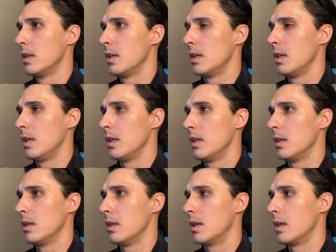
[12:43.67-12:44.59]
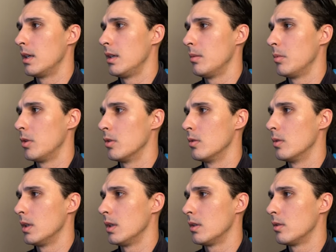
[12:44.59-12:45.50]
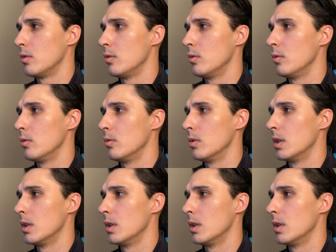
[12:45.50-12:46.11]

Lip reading: and I am going to